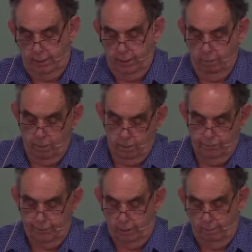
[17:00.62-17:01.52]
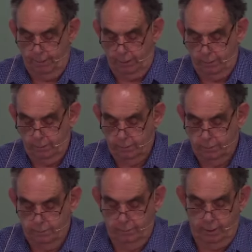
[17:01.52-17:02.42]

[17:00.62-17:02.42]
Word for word: their wealth and opulence through their